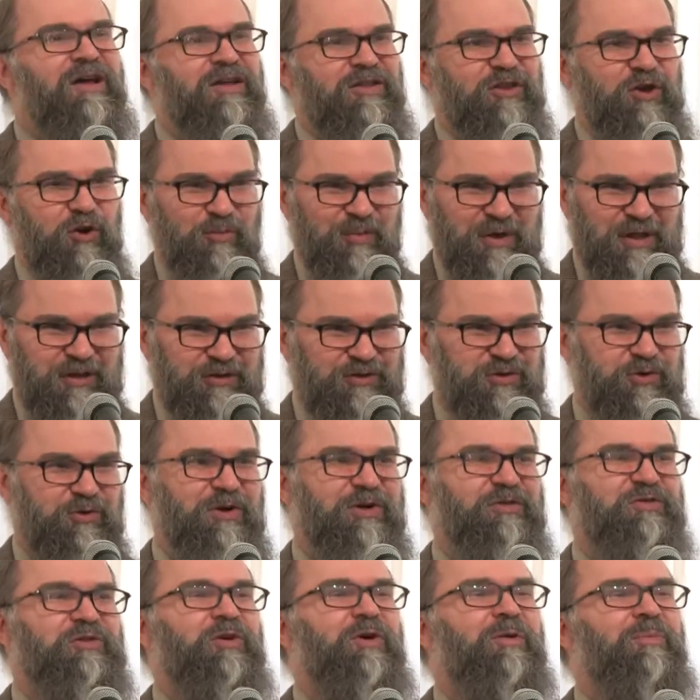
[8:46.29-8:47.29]
their
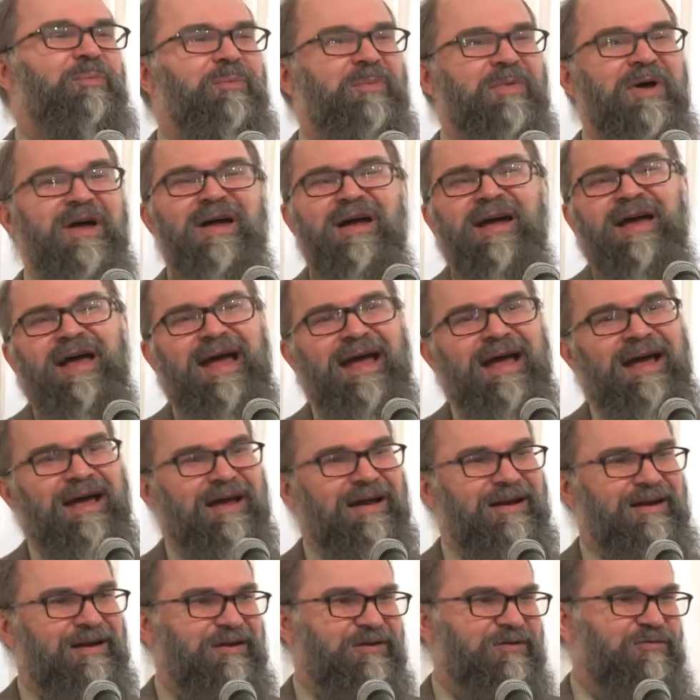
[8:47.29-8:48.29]
militarism
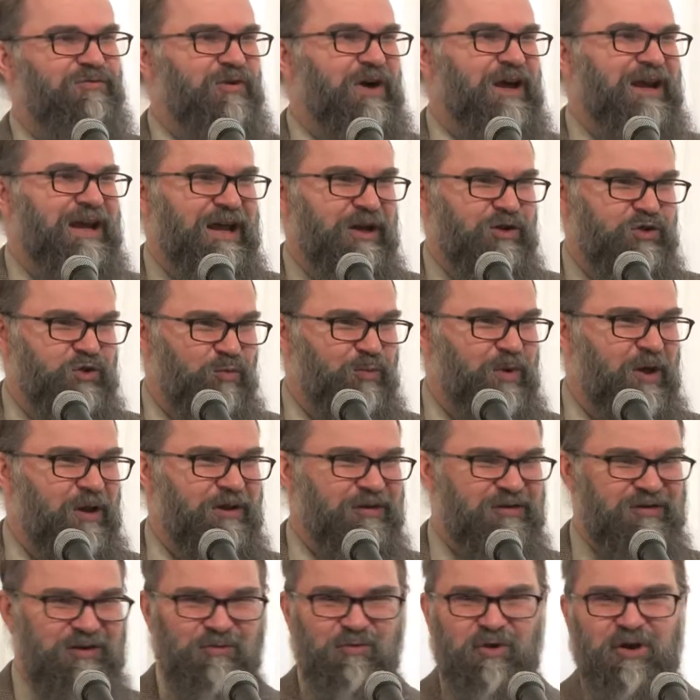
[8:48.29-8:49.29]
and financial
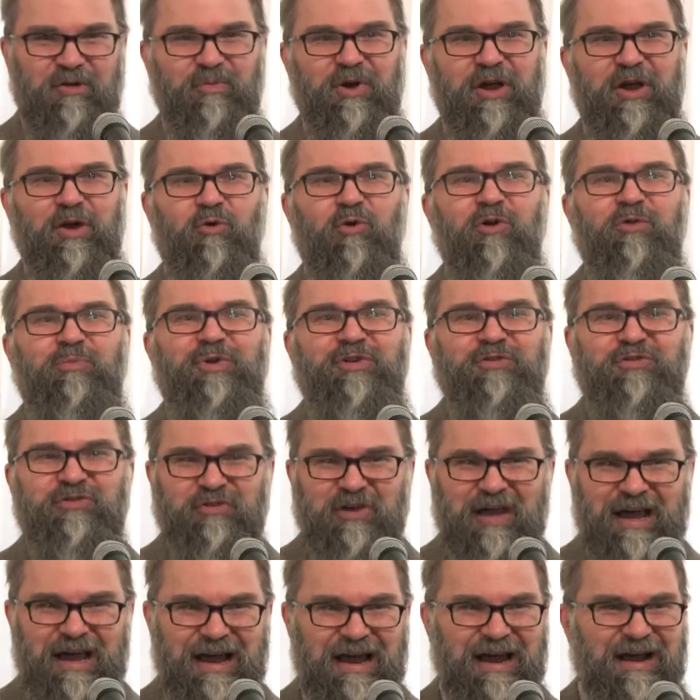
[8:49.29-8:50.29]
policy run by Goldman
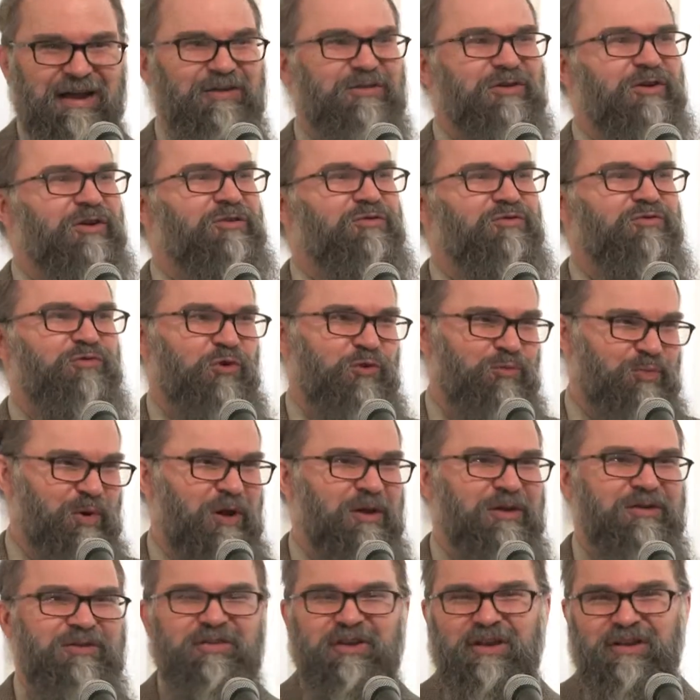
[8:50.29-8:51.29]
Sachs and food
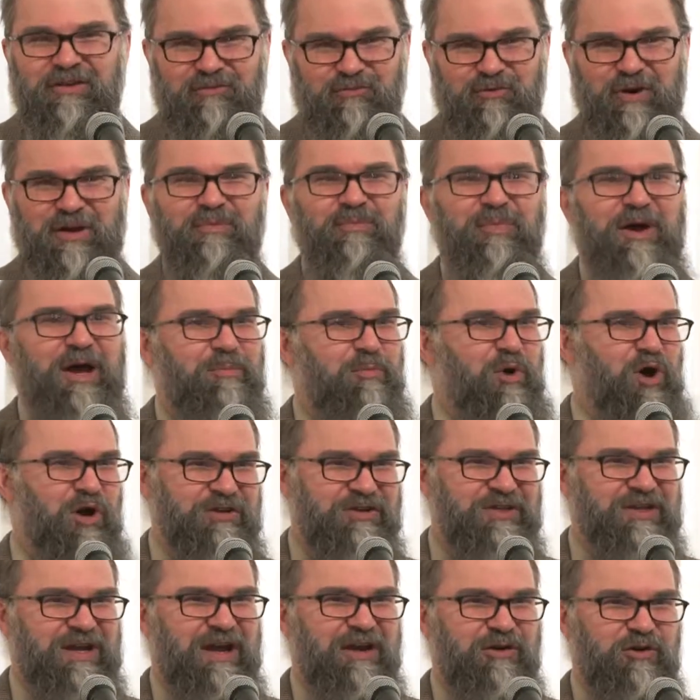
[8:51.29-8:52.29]
policy written by
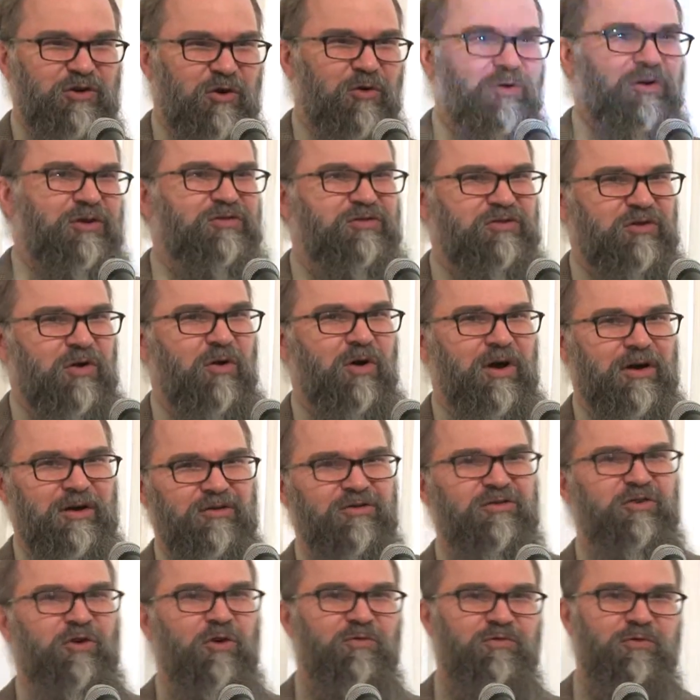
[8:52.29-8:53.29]
Monsanto and so on
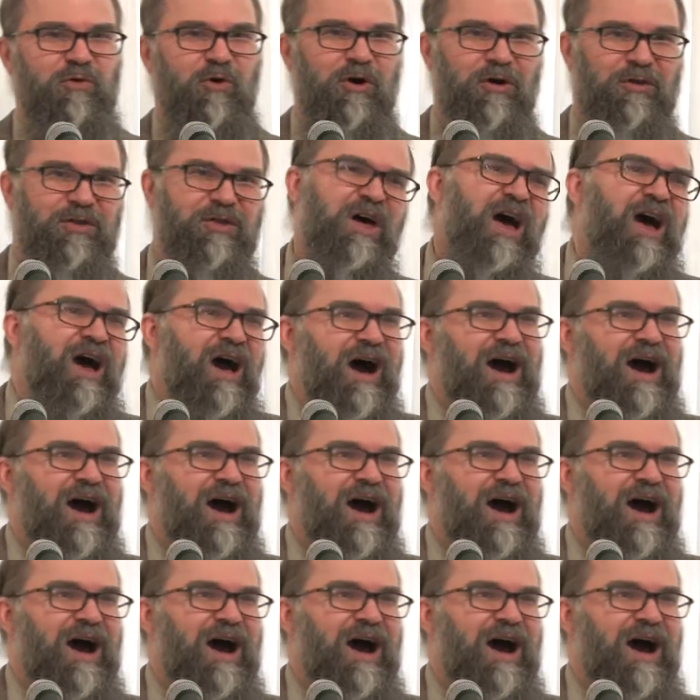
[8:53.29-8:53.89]
and so forth.